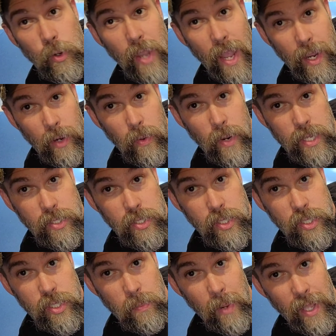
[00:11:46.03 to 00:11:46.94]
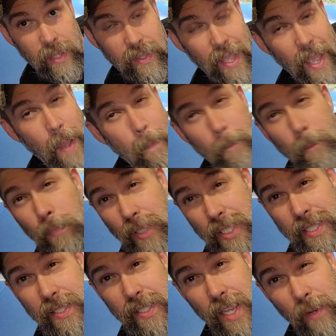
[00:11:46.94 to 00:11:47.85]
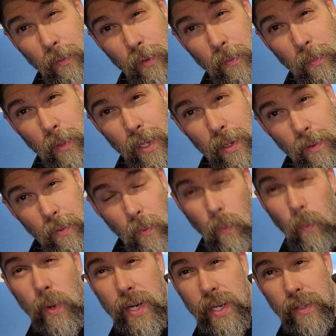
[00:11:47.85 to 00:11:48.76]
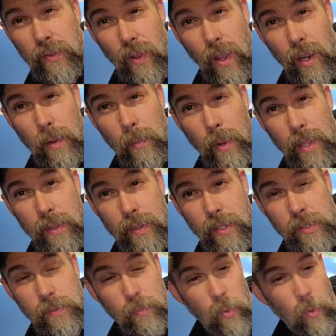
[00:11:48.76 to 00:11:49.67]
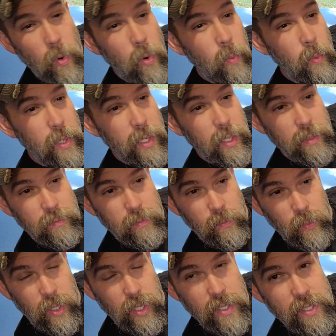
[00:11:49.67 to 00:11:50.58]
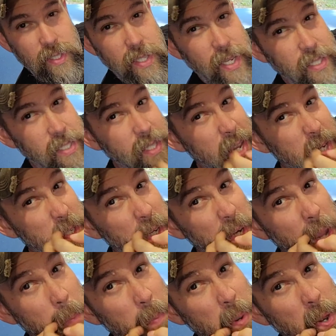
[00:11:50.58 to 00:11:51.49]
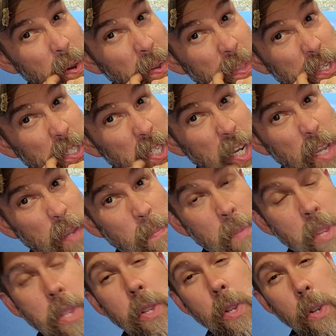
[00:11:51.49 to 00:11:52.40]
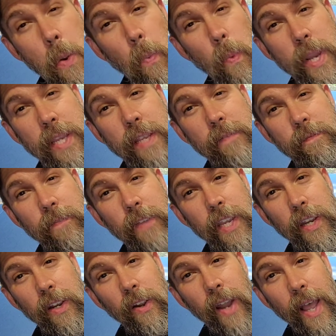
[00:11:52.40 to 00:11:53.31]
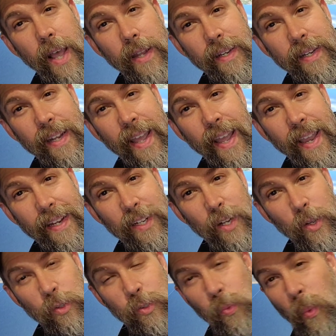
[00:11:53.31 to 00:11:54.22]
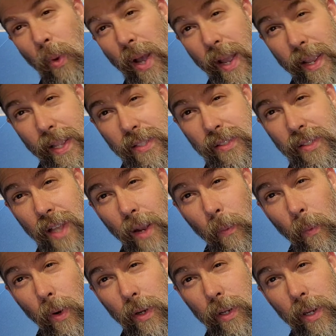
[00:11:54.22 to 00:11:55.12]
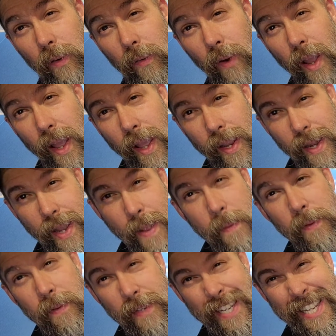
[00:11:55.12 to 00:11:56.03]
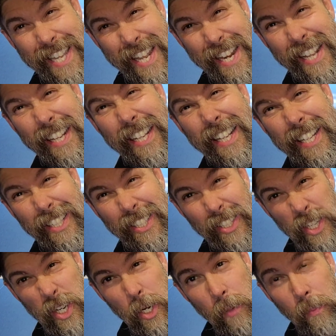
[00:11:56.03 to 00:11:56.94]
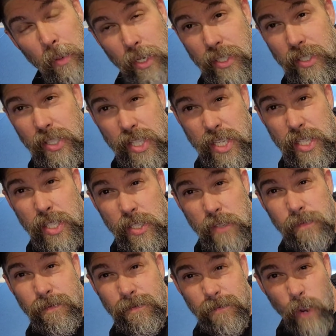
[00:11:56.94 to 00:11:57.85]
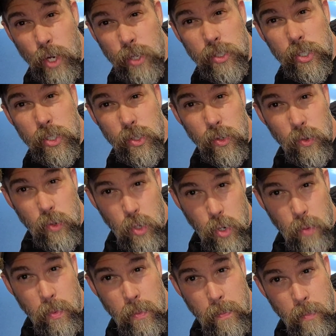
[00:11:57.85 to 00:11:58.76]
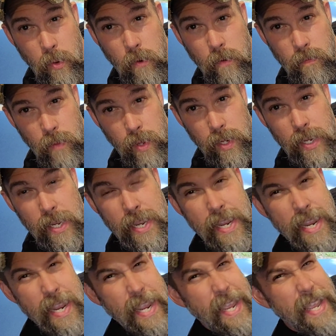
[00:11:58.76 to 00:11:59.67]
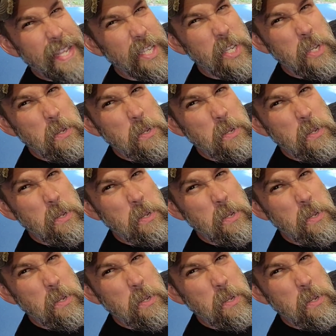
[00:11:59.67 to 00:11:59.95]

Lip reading: got questions about that, please get with me. We can talk about this more. We can set a session up here in the gym. We can figure out and diagnose why it's not working right and get it clear. Because this is functional human movement. It's